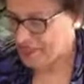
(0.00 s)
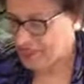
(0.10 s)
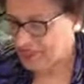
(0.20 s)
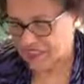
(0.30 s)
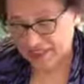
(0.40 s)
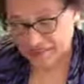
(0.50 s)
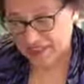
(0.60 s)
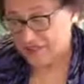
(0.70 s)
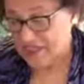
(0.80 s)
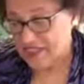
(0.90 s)
We could have
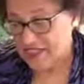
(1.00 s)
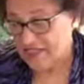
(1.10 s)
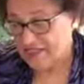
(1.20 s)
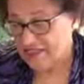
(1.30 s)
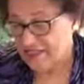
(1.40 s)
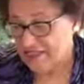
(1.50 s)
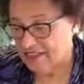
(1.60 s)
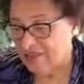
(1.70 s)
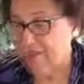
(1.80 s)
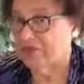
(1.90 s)
been upset,
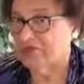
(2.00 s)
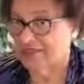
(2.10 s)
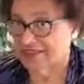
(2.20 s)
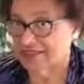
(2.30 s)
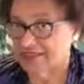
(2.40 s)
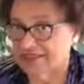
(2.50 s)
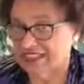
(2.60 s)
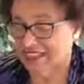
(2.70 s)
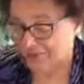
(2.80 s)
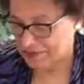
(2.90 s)
but what good would that have